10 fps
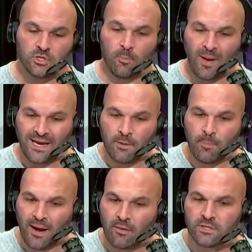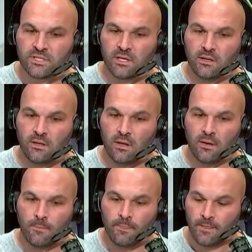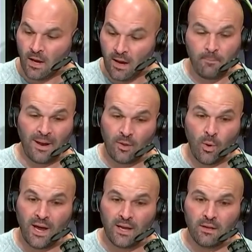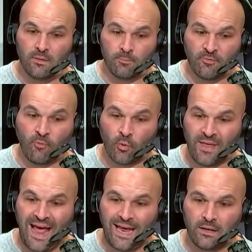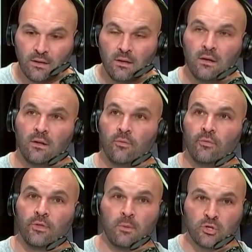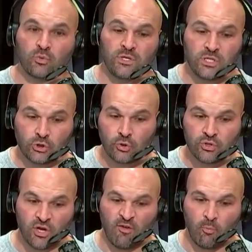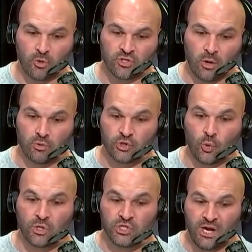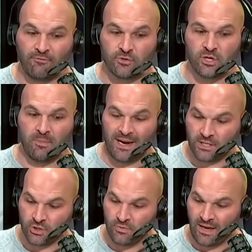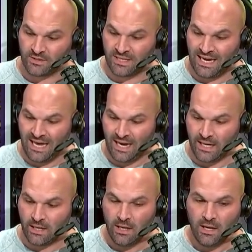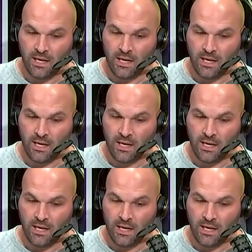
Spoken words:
So by comparison, and by the way, before that, the most recent true sophomore start was Jordan Jefferson back in 2009.